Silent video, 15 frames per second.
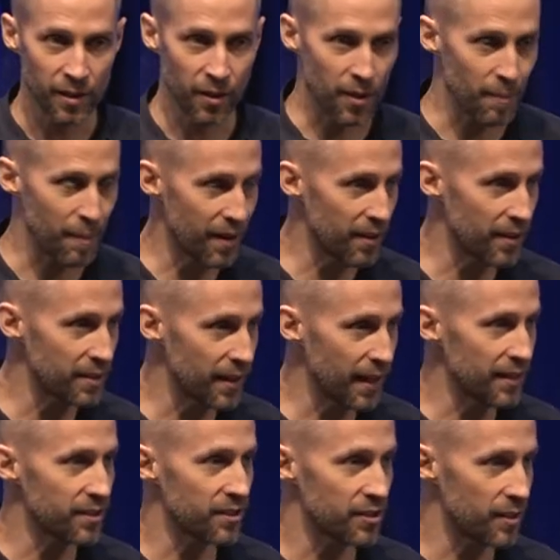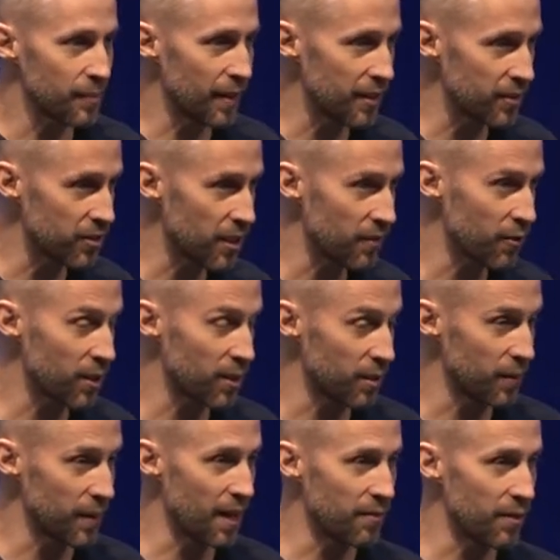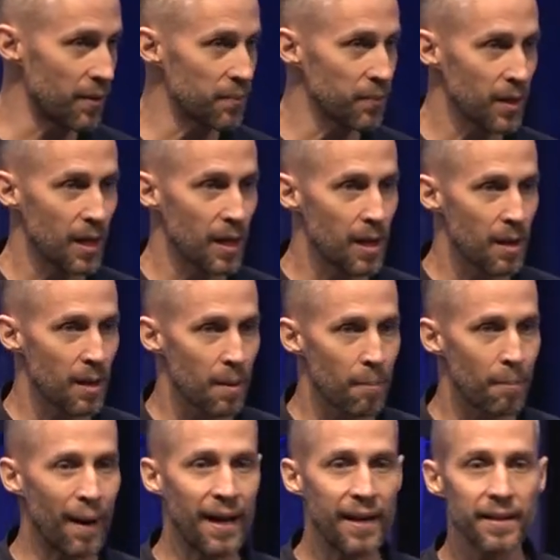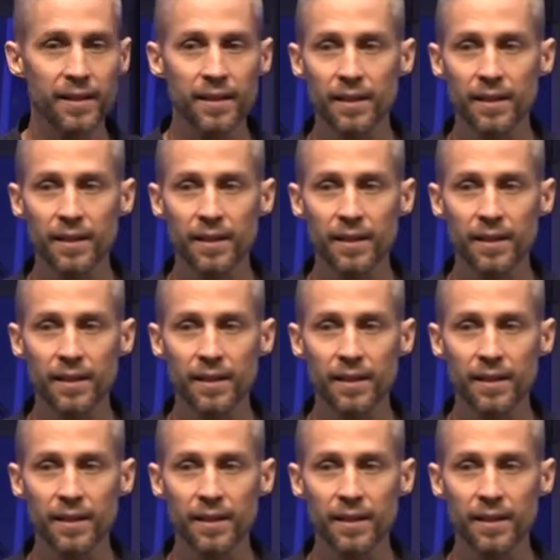you know the marriage license, the marriage certificate or whatever, but